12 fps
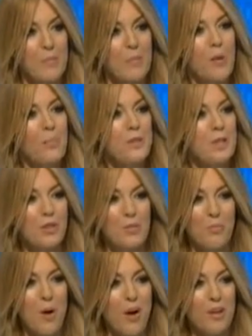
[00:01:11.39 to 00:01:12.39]
pubs are sort
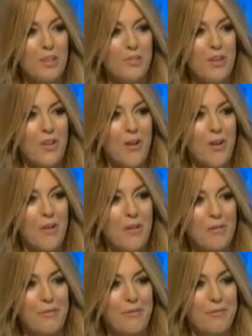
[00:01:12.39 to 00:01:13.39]
of part of
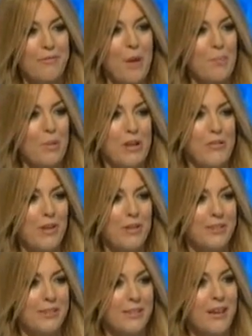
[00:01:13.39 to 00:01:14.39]
our fabric of our
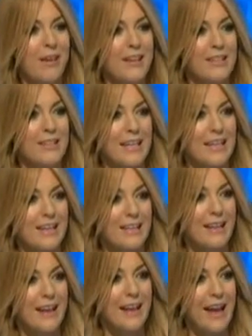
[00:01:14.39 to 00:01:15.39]
society and,